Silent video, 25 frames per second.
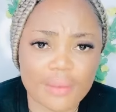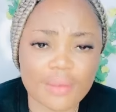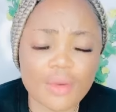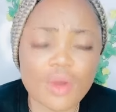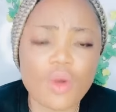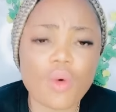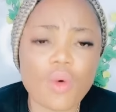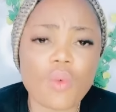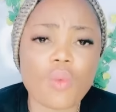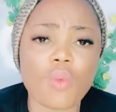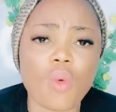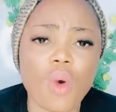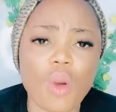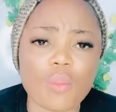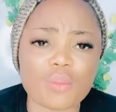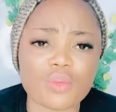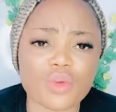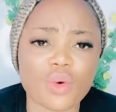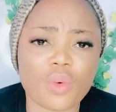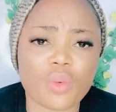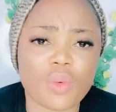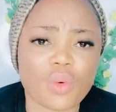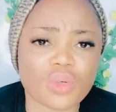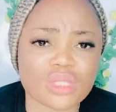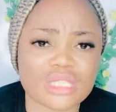warm your
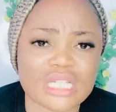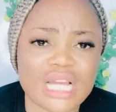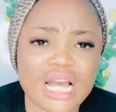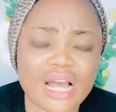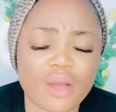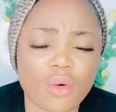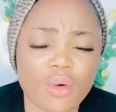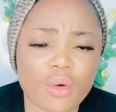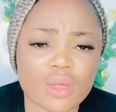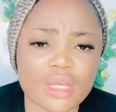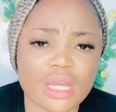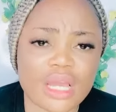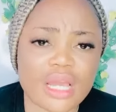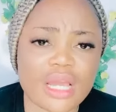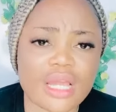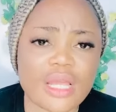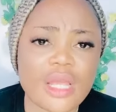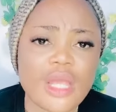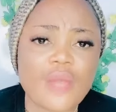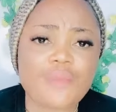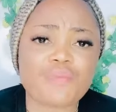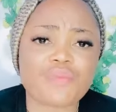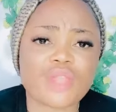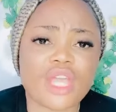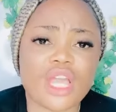water okay
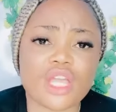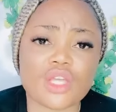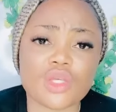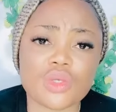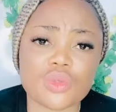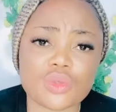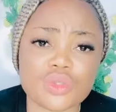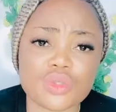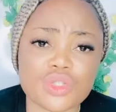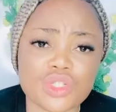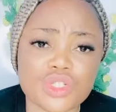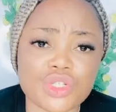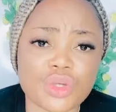and use your